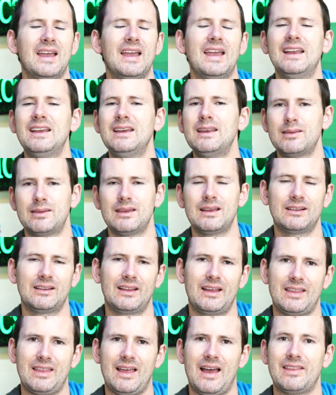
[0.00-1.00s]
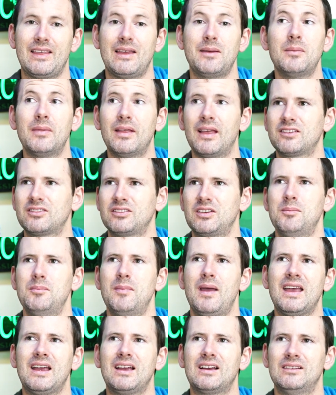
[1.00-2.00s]
anything like that. They actually
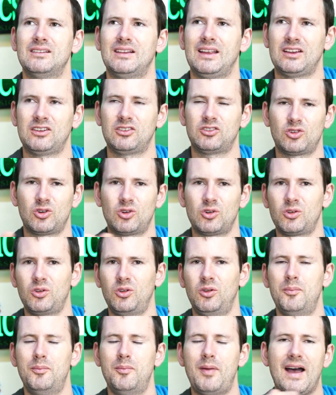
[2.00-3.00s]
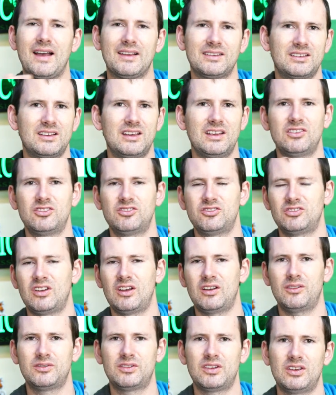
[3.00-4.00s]
make like turtle basking
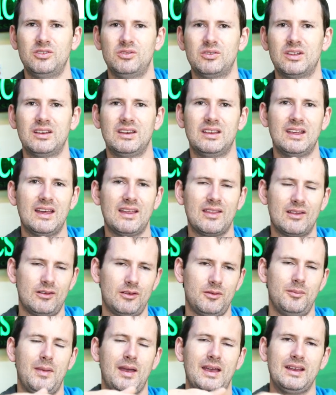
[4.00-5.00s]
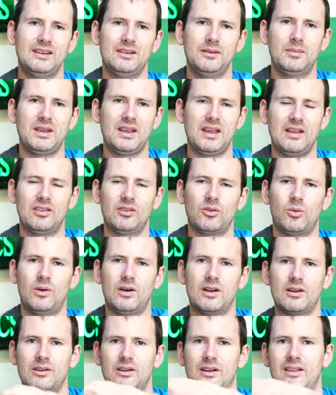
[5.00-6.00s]
shelves that you can get that are made to be in the
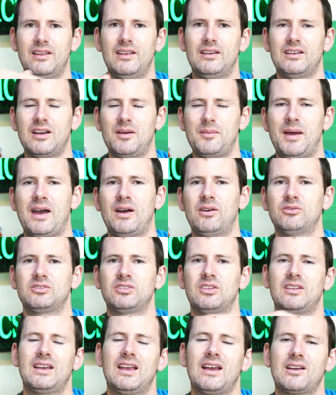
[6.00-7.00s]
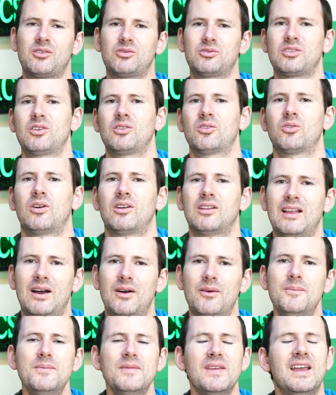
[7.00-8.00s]
water and then come out so the geckos can crawl
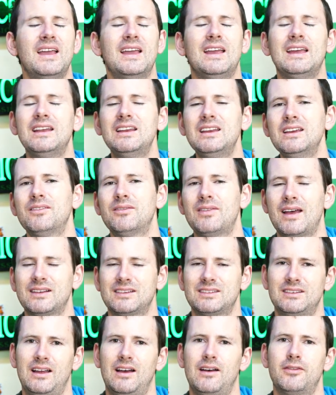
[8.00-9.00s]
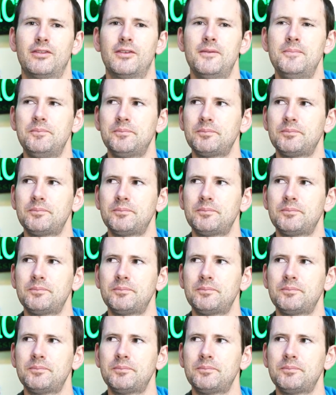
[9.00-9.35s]
out. Any of that stuff